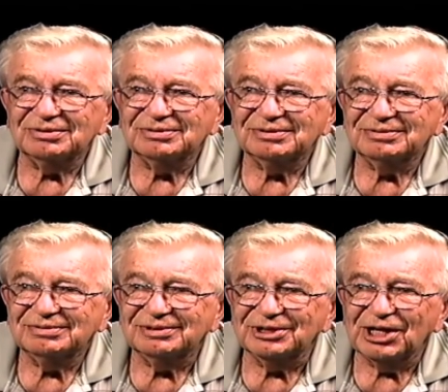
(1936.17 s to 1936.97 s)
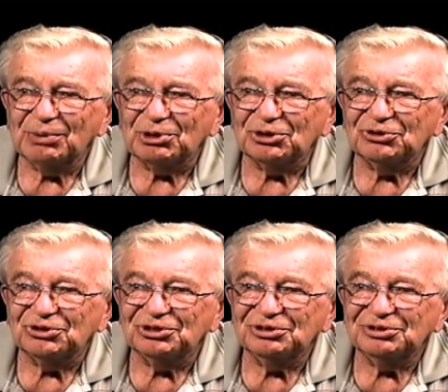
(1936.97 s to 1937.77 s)
in the ambulance.
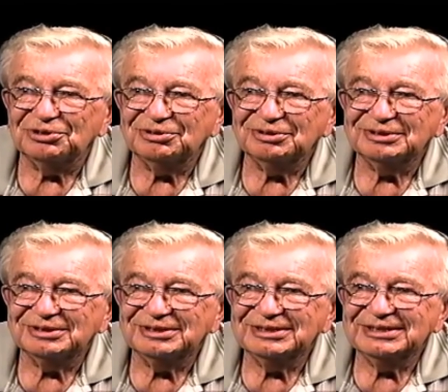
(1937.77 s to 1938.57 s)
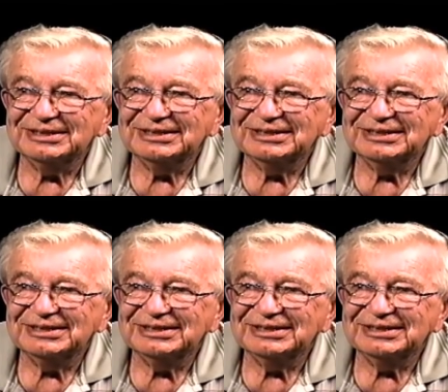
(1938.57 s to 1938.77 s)
And when you got